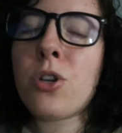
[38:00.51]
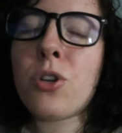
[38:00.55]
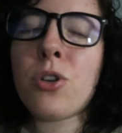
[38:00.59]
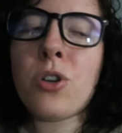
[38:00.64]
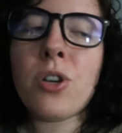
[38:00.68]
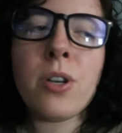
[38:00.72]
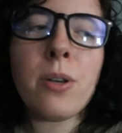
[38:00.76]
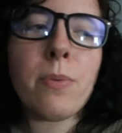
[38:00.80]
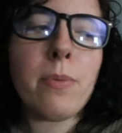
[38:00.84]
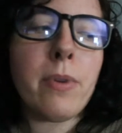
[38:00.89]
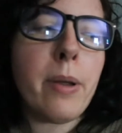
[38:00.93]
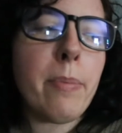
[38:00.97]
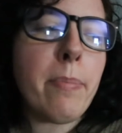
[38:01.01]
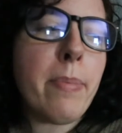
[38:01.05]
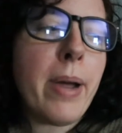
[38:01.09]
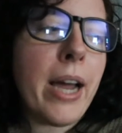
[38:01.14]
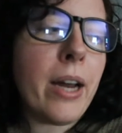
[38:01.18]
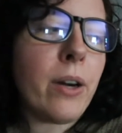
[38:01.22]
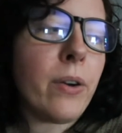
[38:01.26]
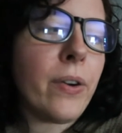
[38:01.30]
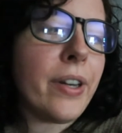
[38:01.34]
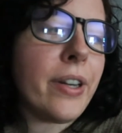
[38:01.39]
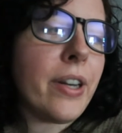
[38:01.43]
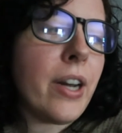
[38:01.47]
It's just the
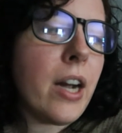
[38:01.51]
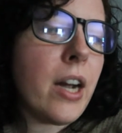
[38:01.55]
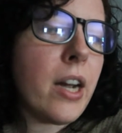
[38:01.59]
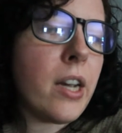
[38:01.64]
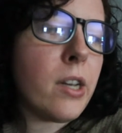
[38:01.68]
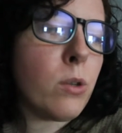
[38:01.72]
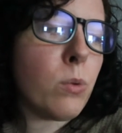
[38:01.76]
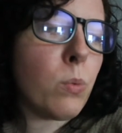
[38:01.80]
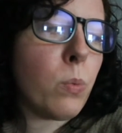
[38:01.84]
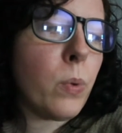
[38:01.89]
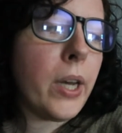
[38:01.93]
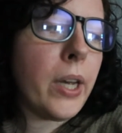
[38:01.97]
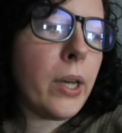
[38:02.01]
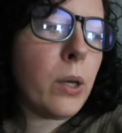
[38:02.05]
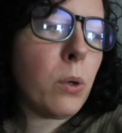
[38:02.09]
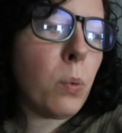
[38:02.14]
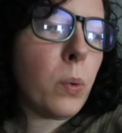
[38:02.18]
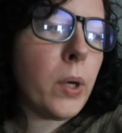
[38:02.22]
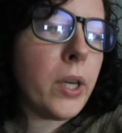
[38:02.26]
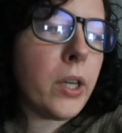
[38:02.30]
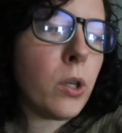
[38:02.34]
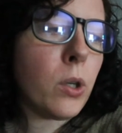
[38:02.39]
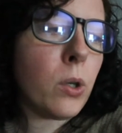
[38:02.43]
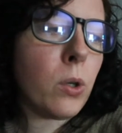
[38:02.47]
battery dies way
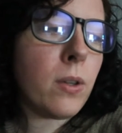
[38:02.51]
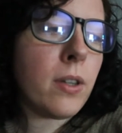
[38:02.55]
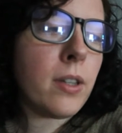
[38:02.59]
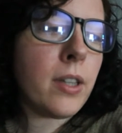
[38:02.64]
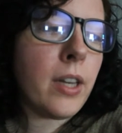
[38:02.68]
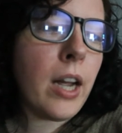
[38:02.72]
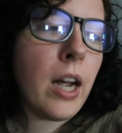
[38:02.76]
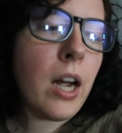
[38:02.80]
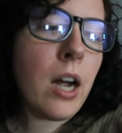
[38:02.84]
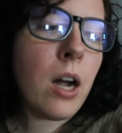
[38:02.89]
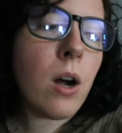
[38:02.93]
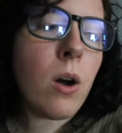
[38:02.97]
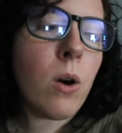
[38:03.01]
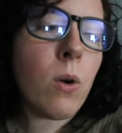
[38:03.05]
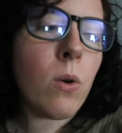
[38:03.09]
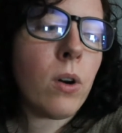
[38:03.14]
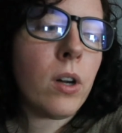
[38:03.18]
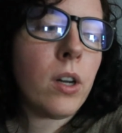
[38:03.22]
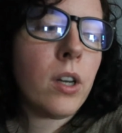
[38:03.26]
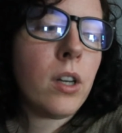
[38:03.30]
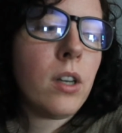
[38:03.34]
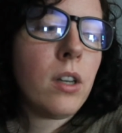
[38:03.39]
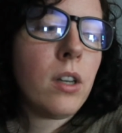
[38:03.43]
quicker now,